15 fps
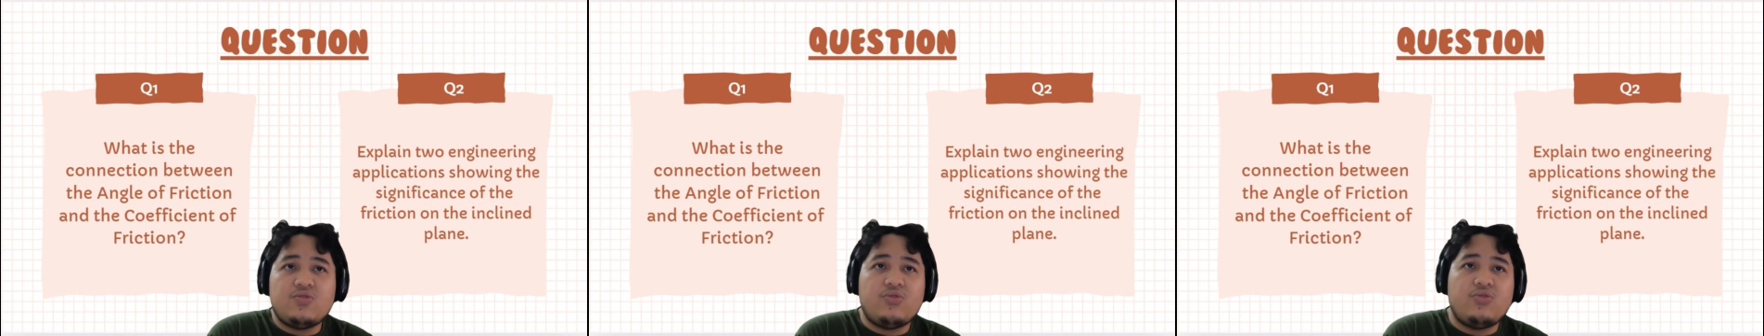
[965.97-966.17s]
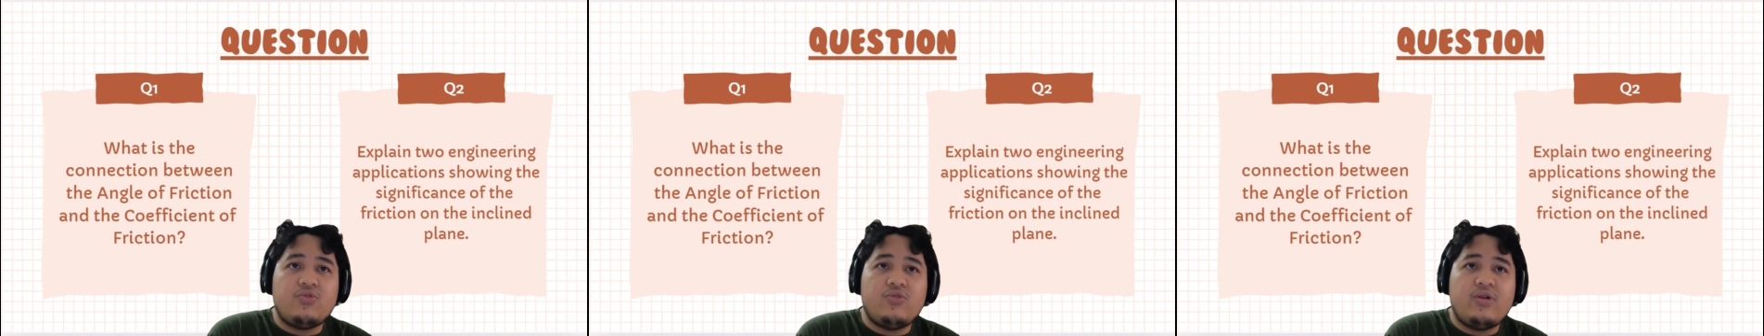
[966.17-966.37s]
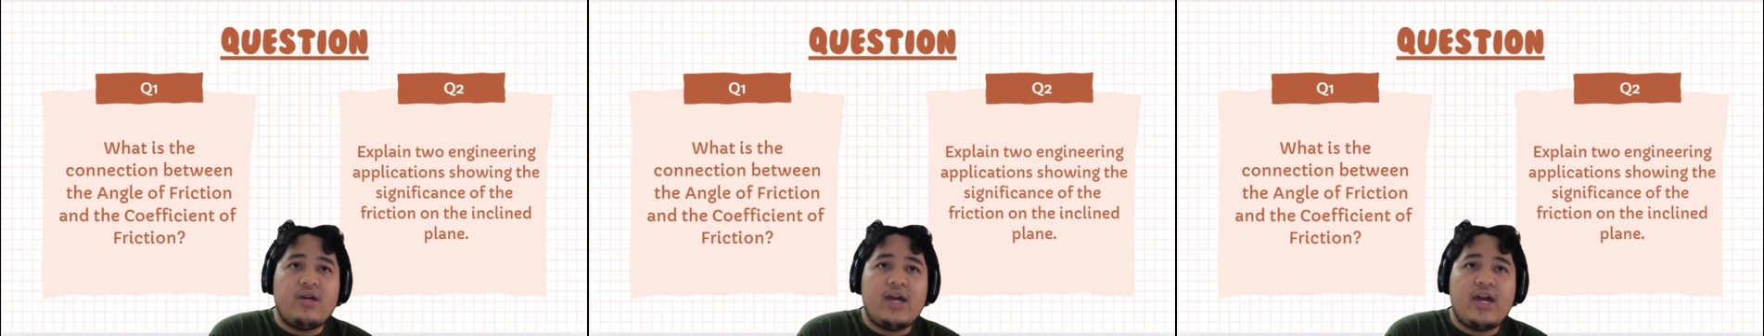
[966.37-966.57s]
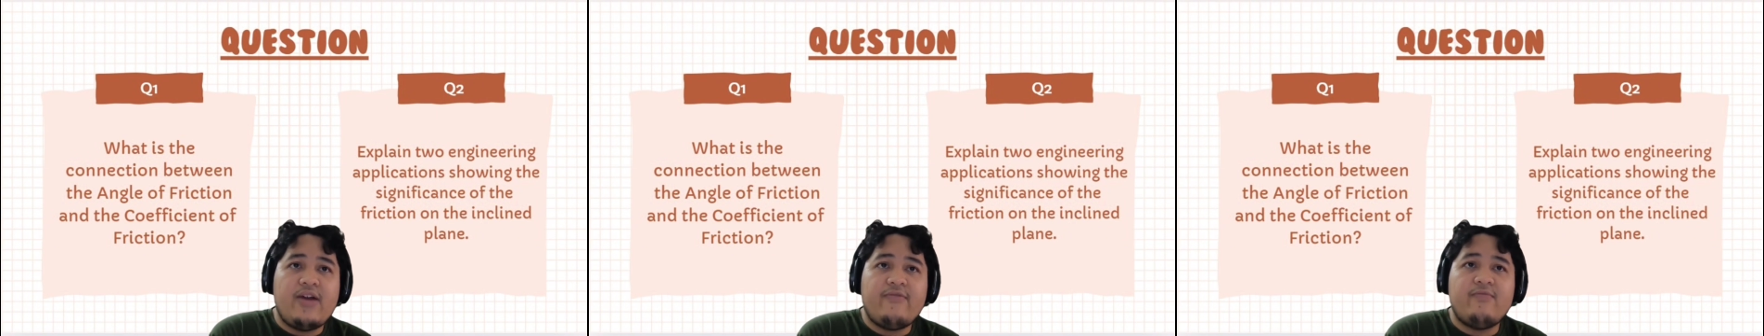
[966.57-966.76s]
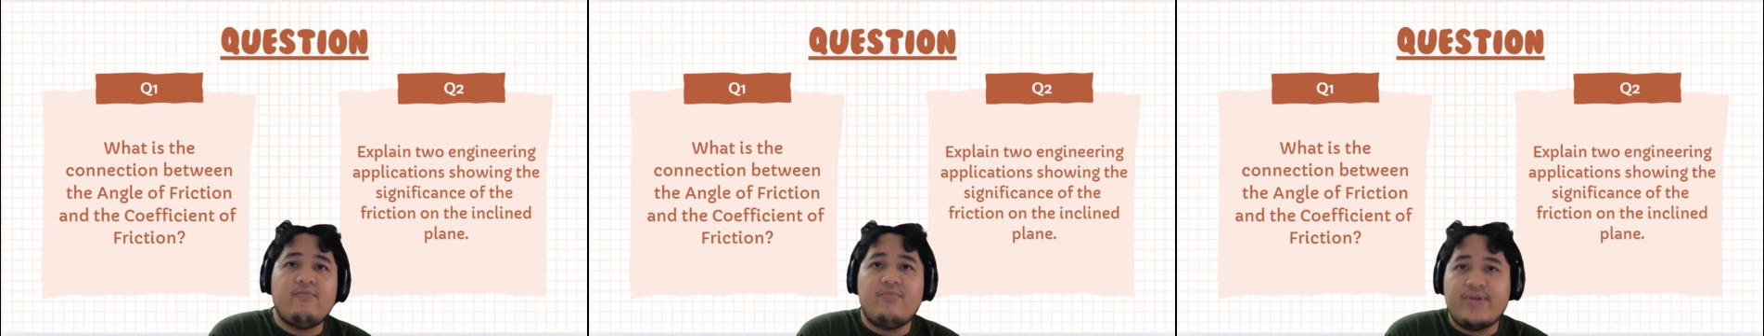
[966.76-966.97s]
to
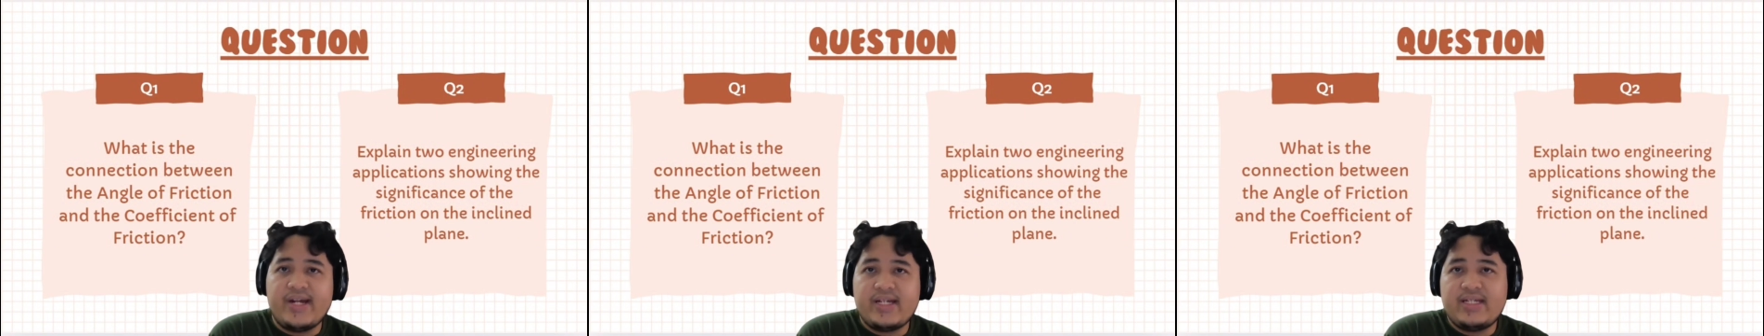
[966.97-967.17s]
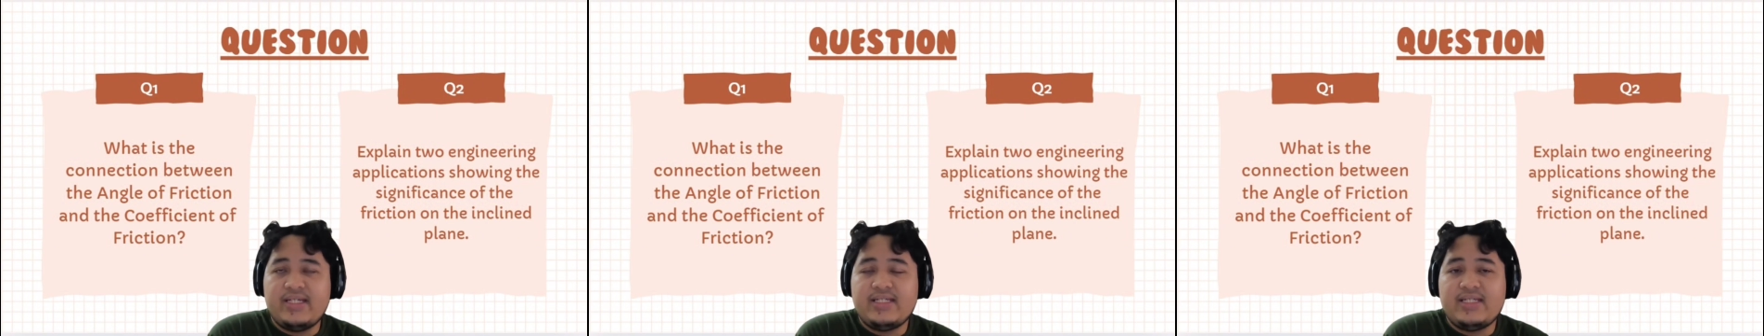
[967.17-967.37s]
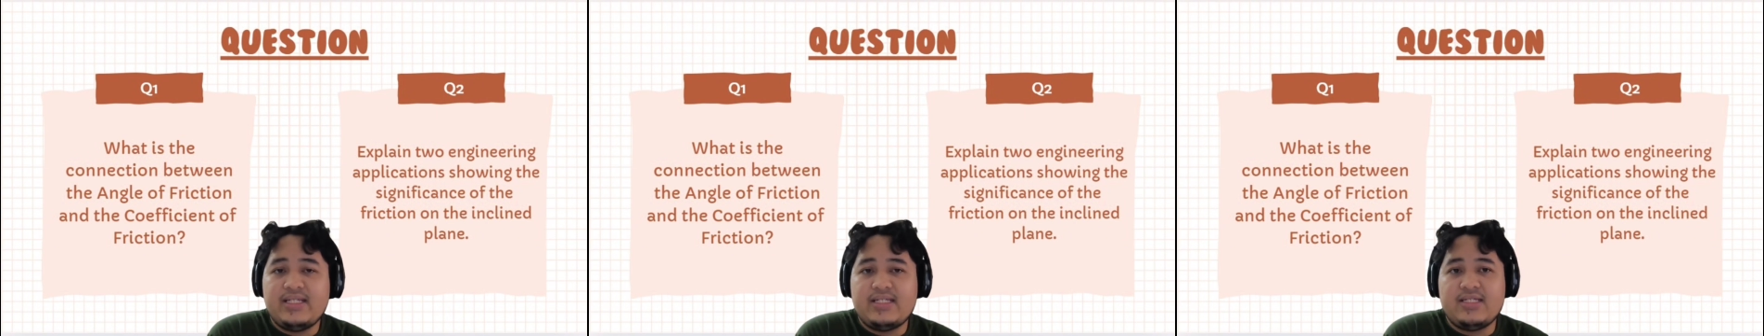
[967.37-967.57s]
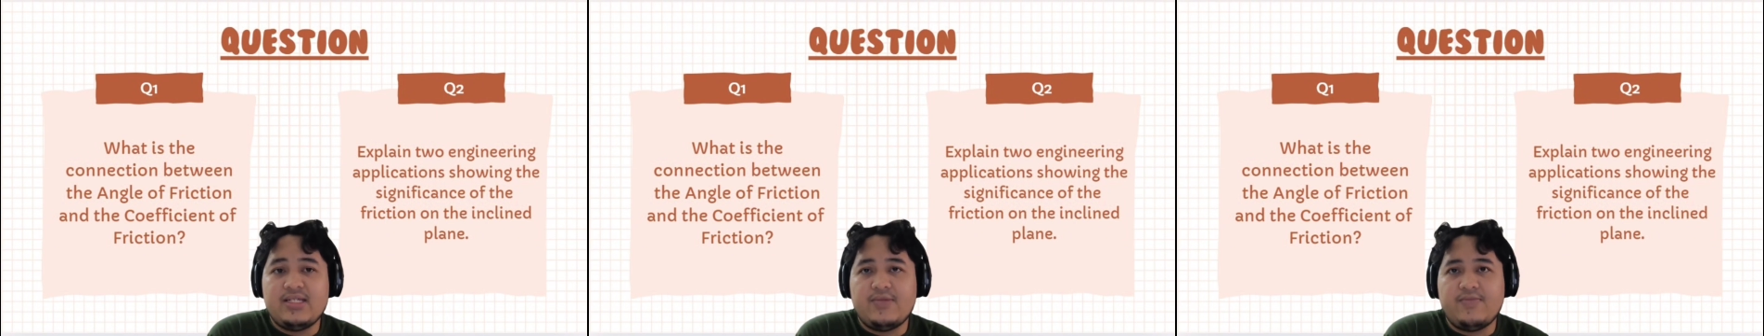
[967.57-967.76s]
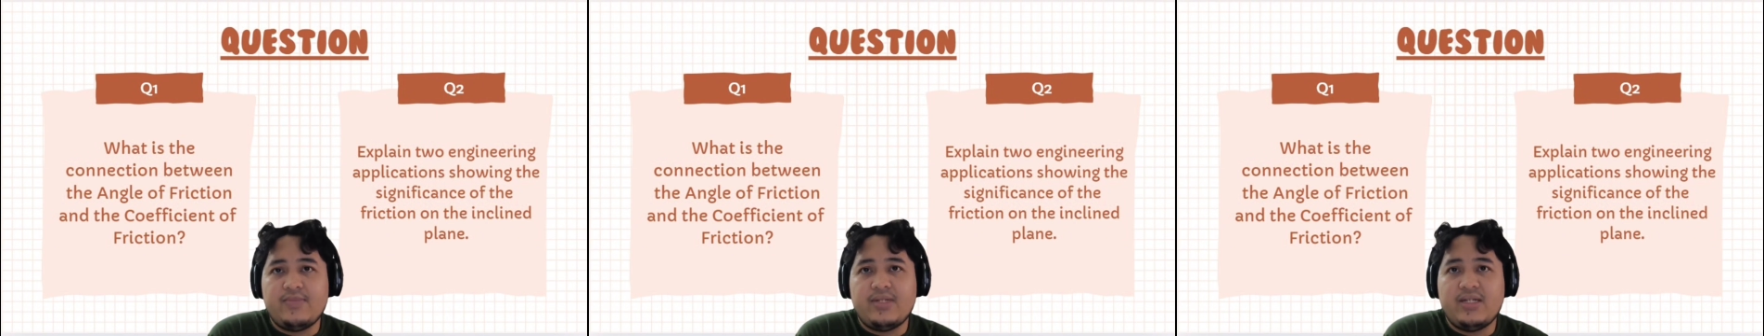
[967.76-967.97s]
have braking
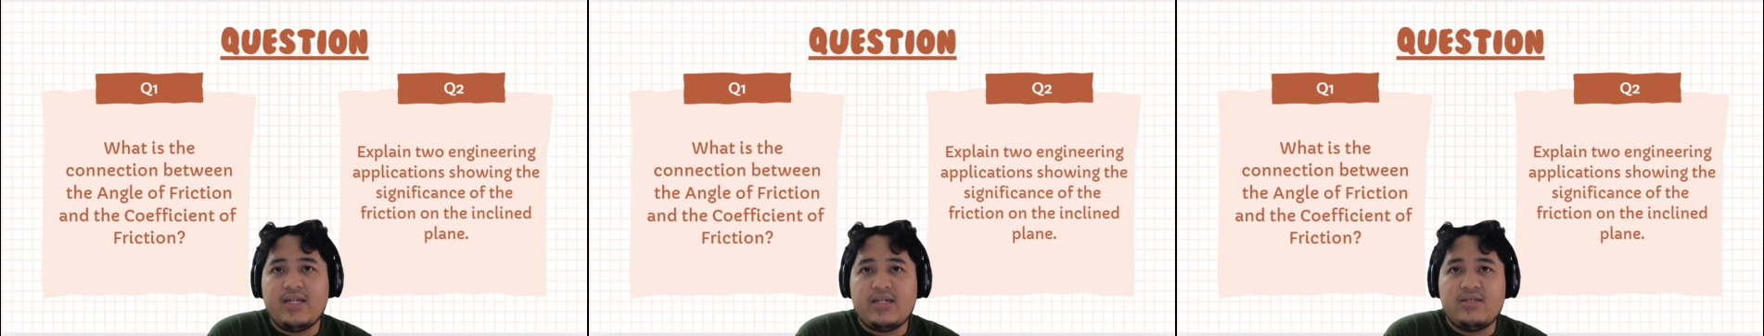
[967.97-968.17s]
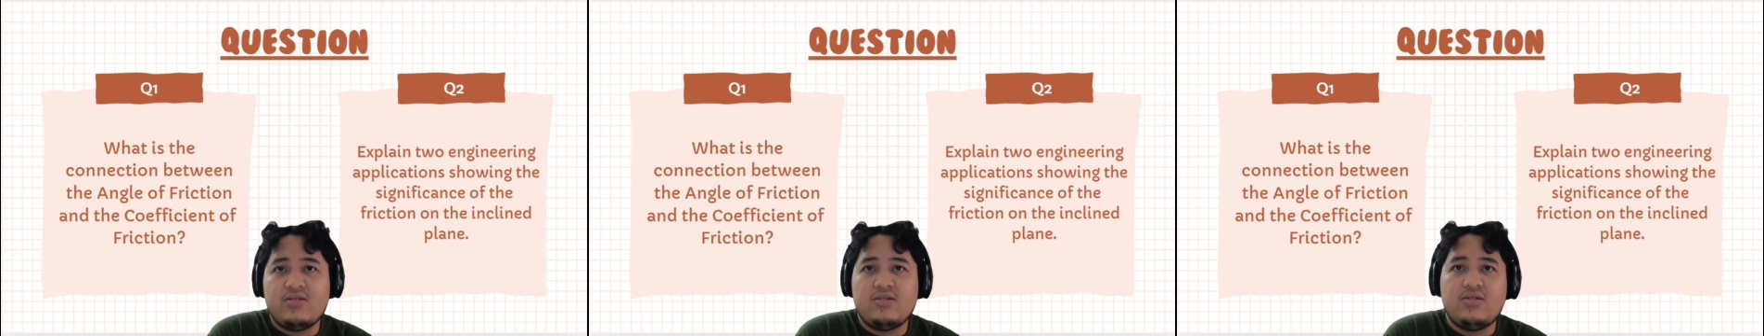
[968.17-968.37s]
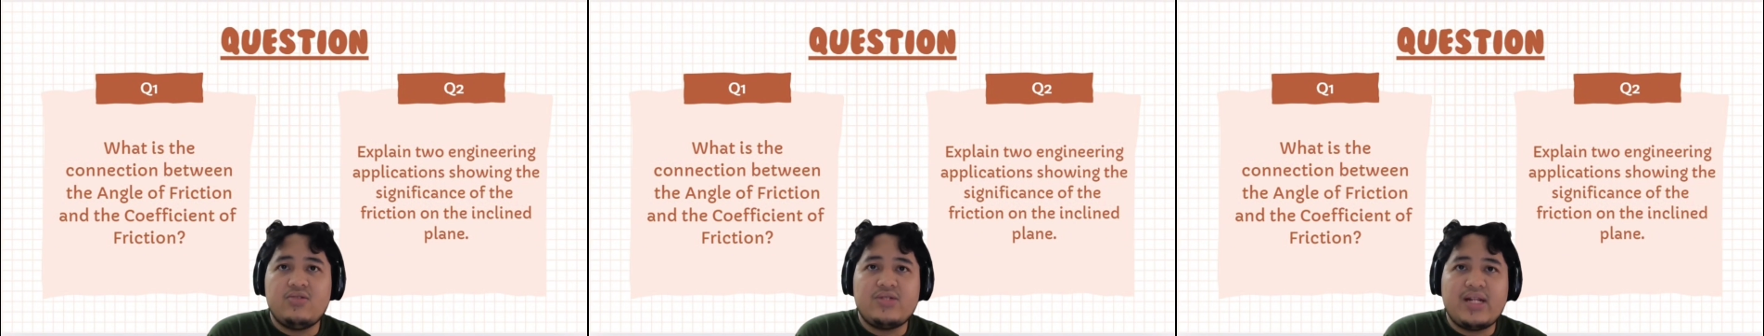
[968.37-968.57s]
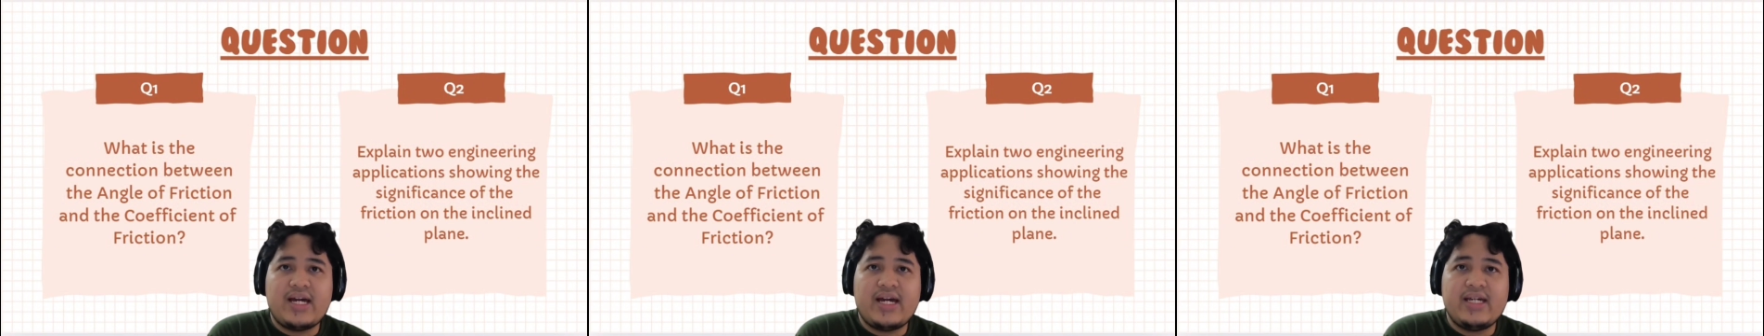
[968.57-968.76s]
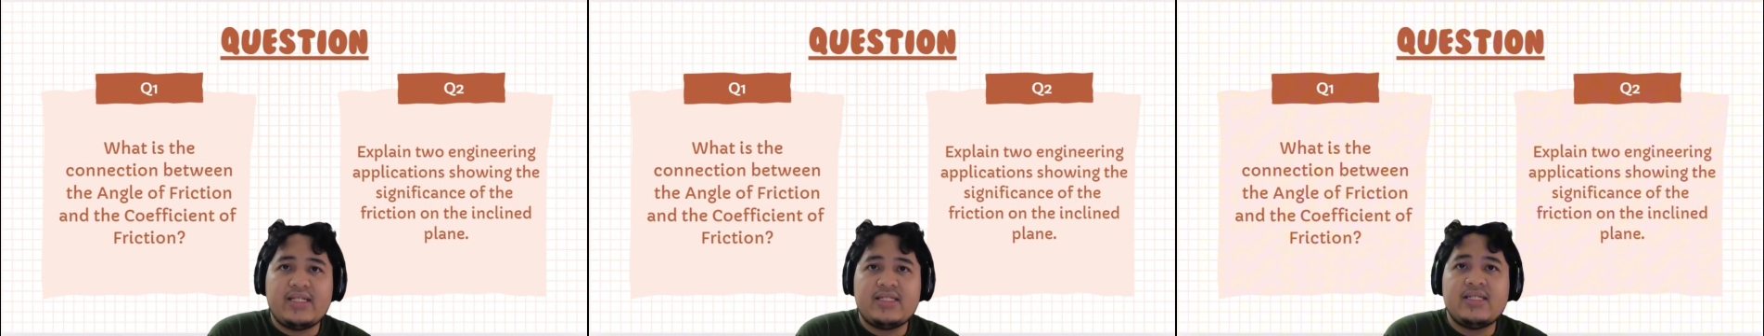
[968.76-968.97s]
system that
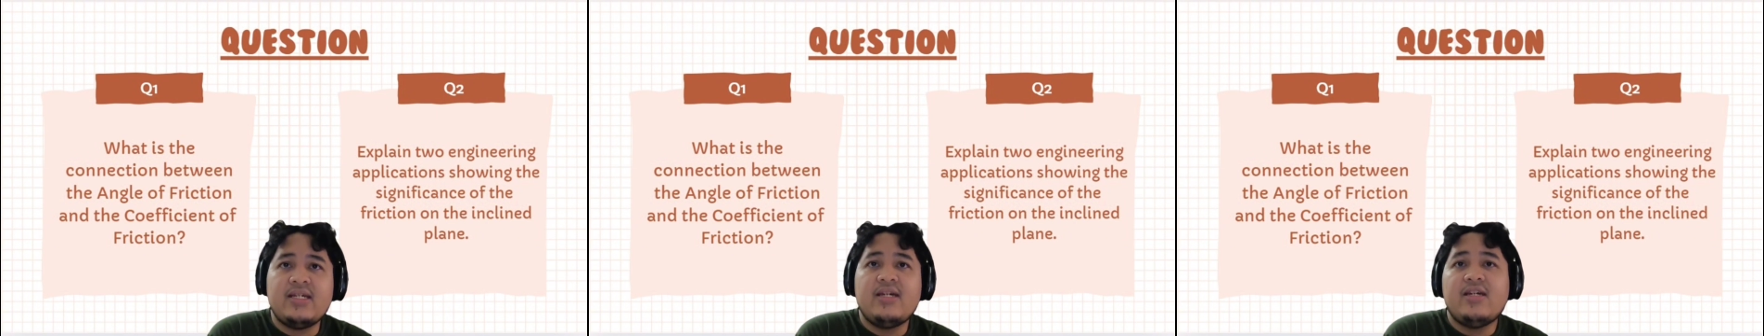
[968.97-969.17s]
utilize